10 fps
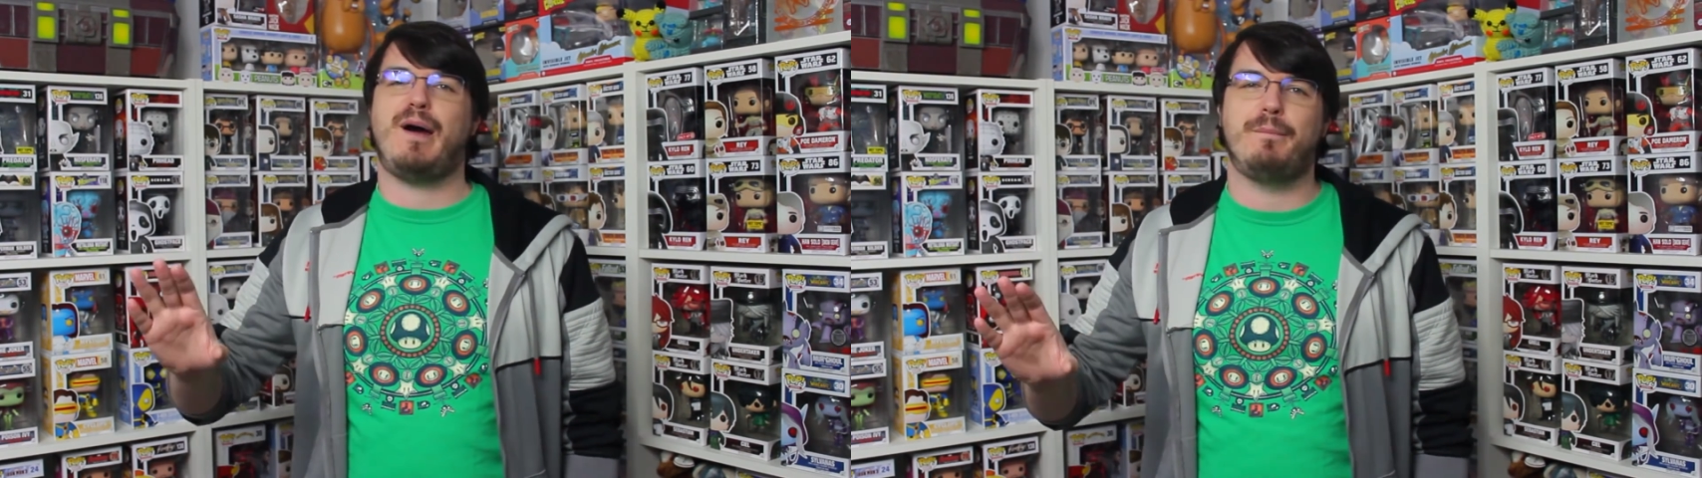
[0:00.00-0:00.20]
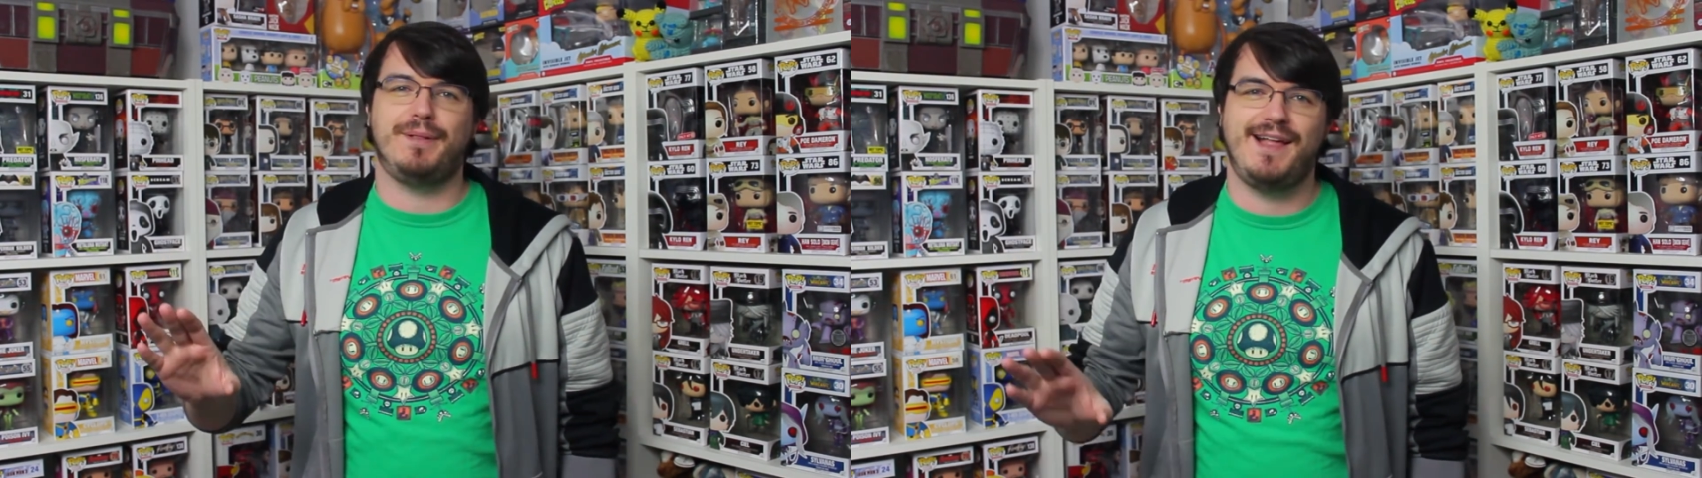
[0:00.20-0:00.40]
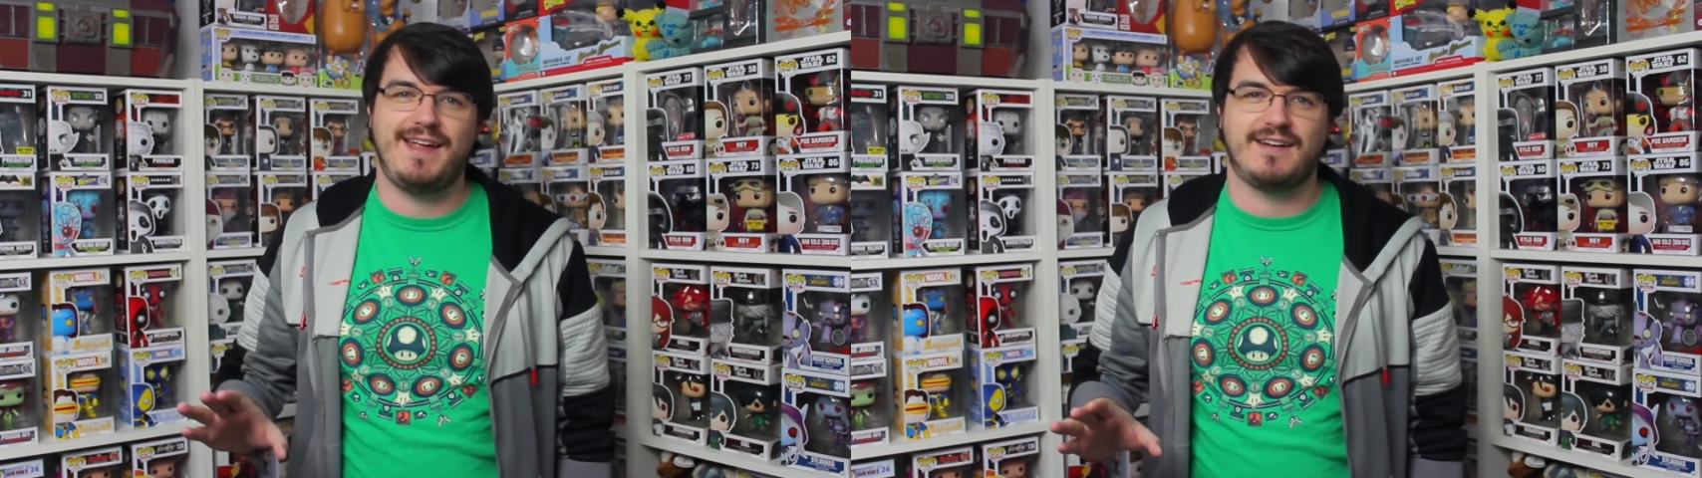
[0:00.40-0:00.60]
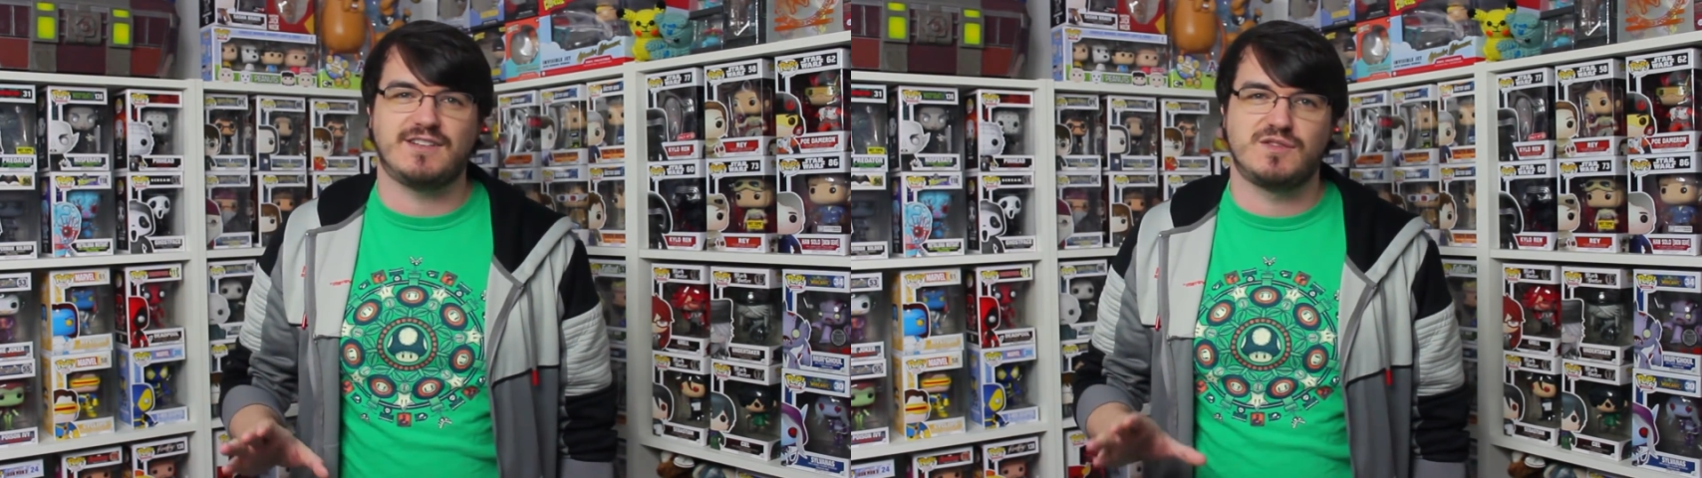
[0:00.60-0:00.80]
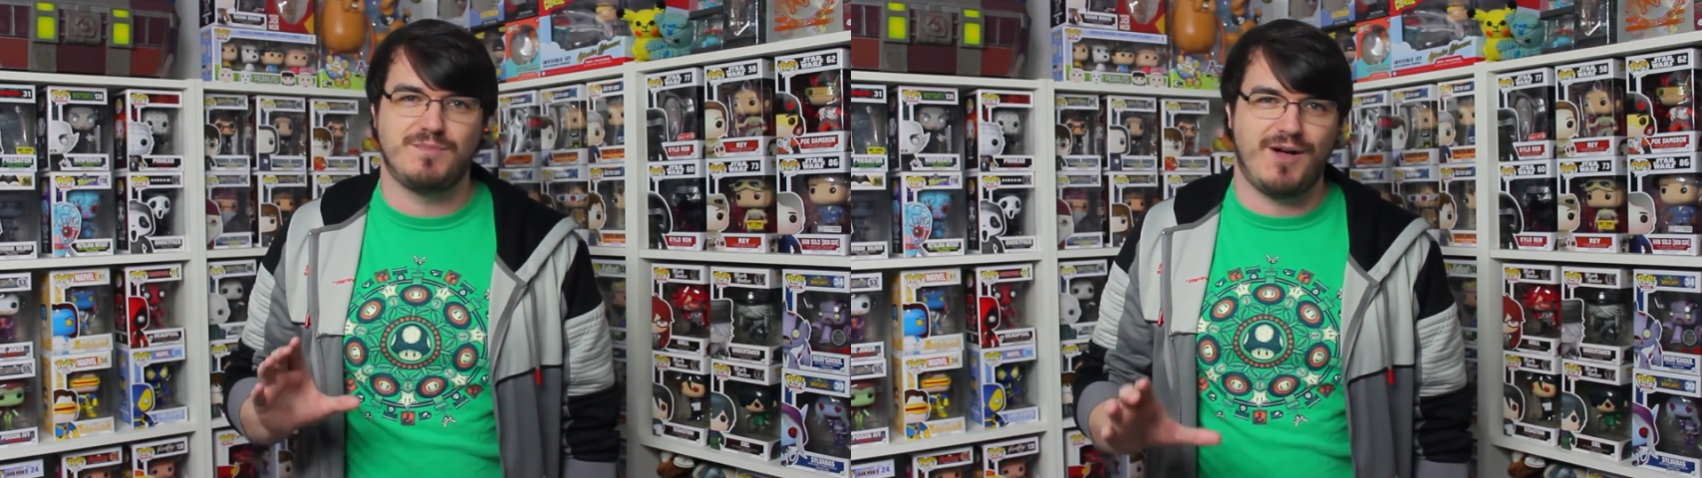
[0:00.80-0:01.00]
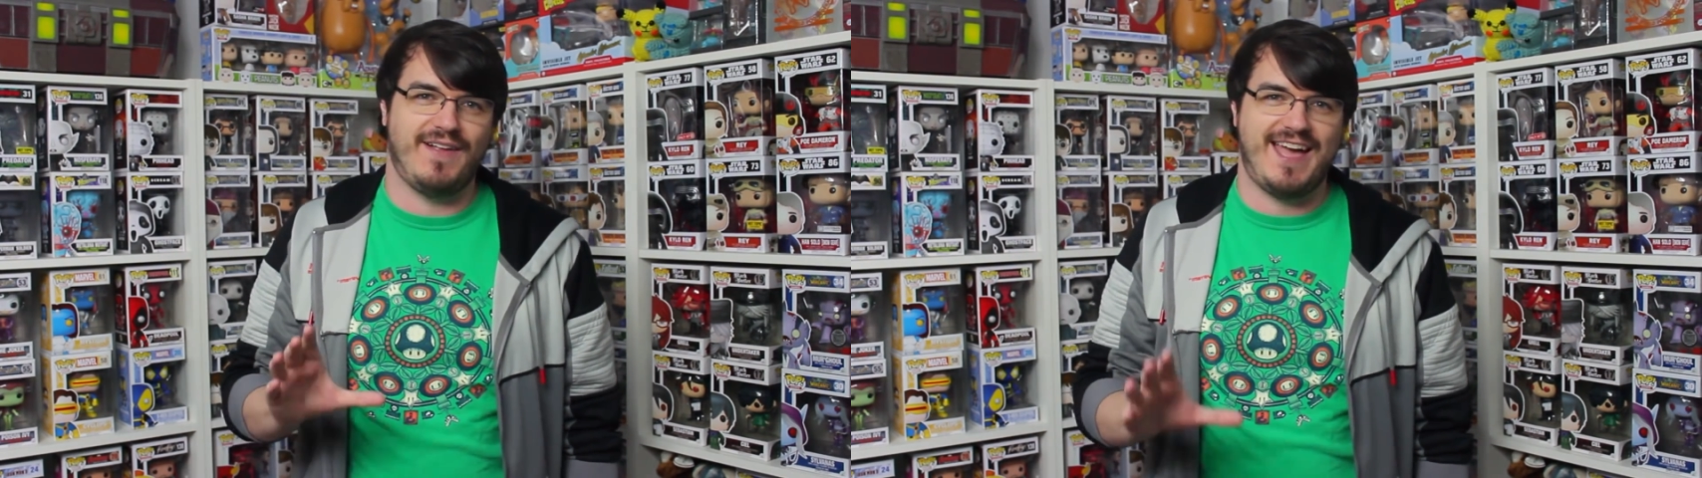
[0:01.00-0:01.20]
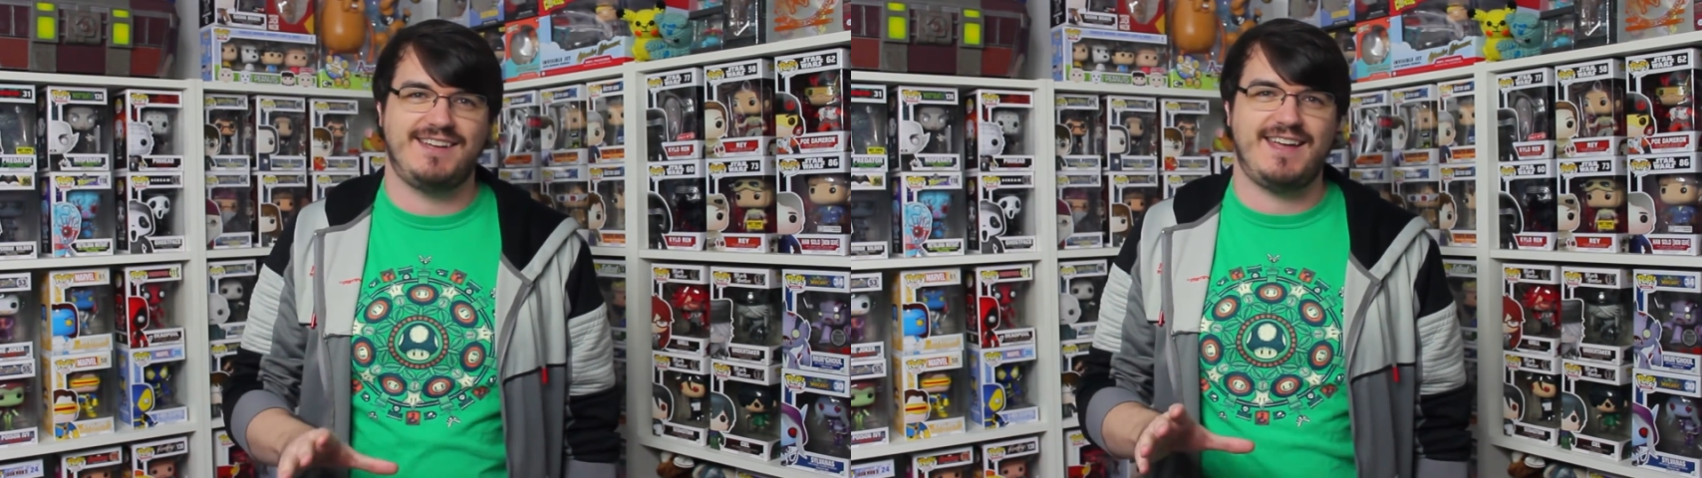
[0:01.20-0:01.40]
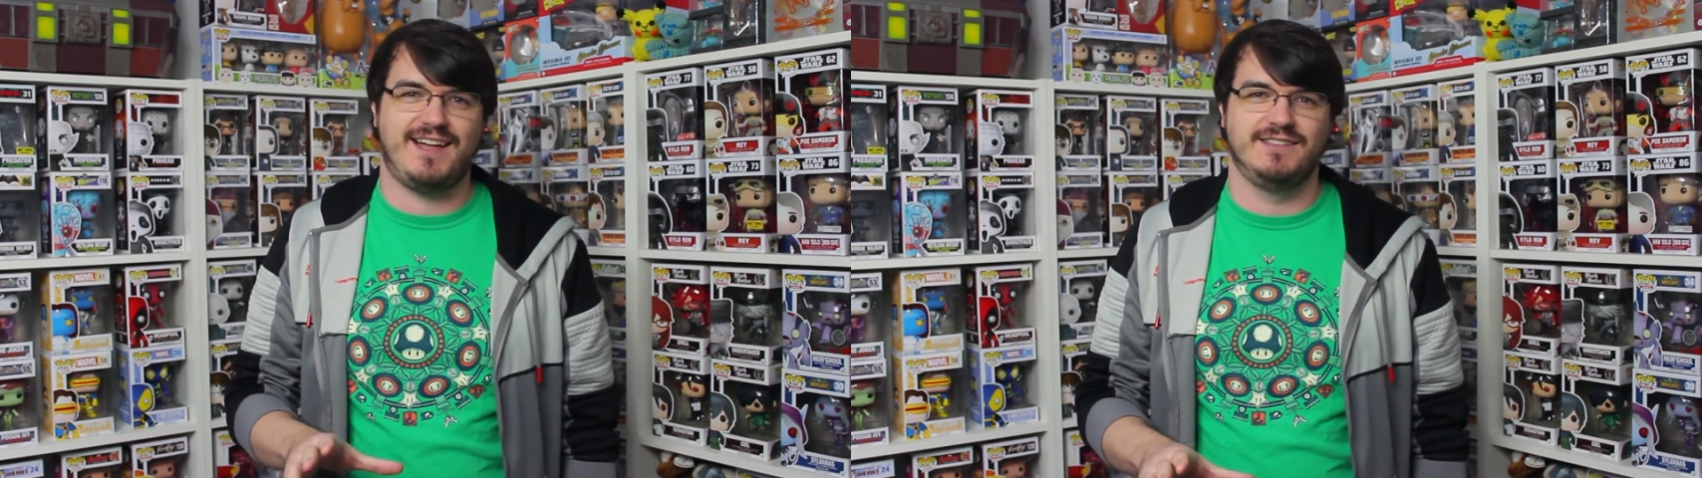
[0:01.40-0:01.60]
about playing on a small
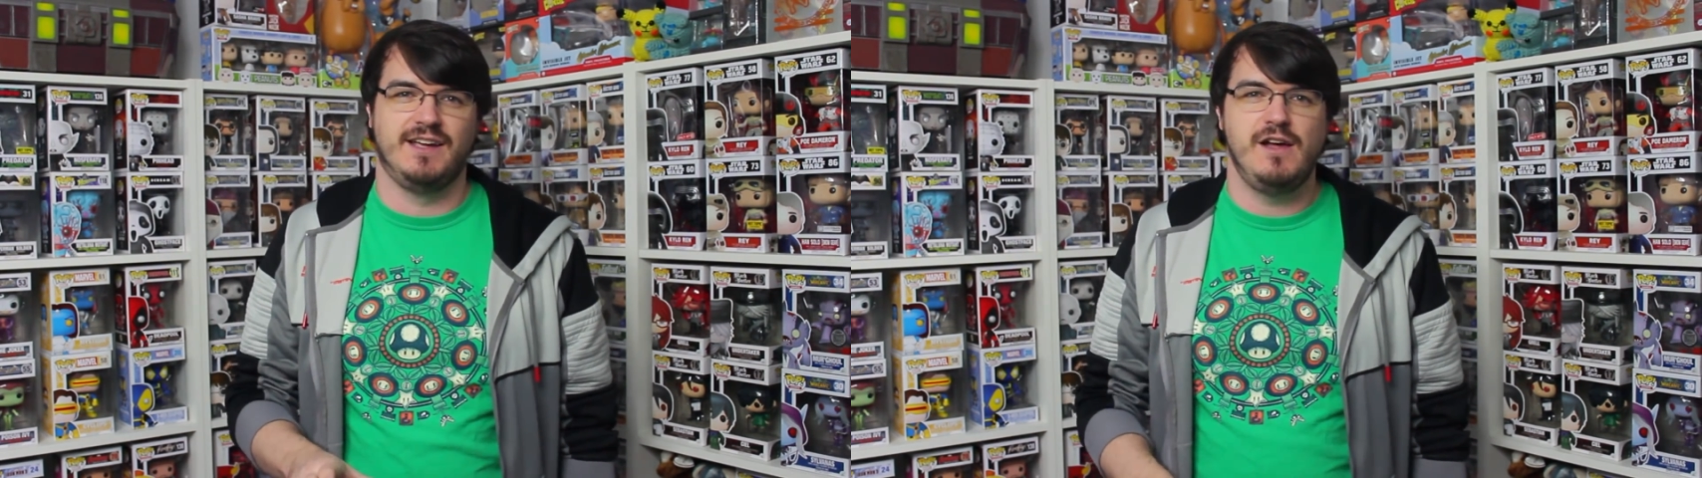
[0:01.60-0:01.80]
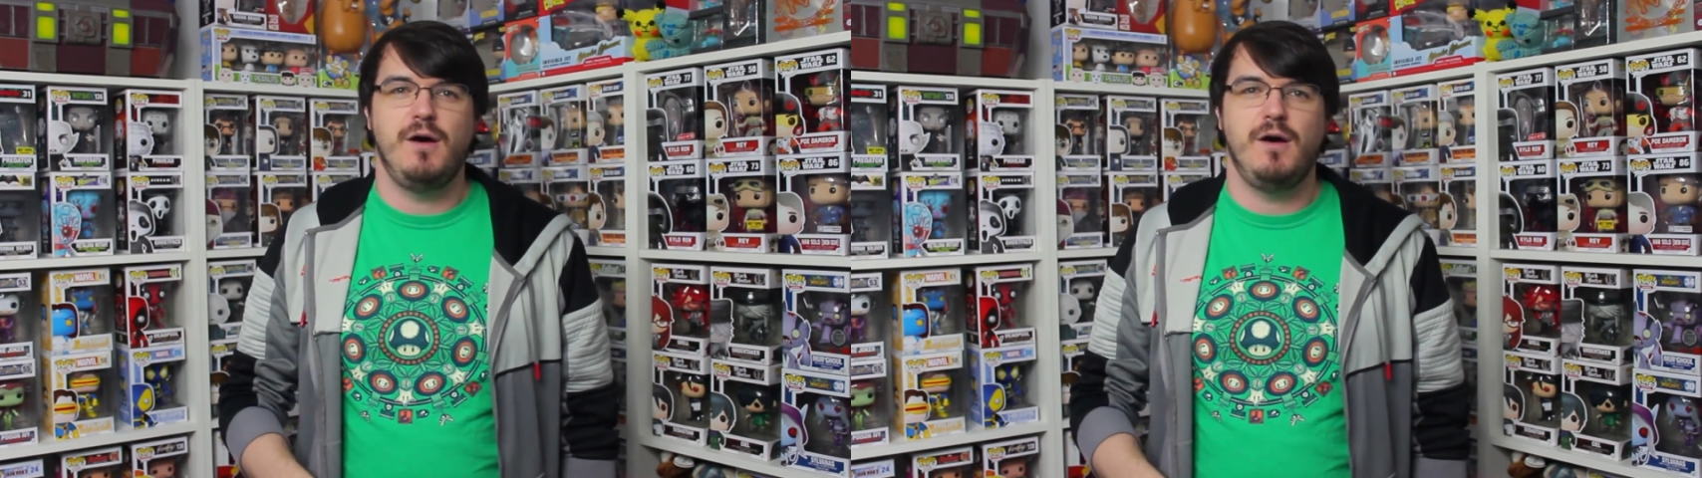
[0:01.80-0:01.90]
handheld,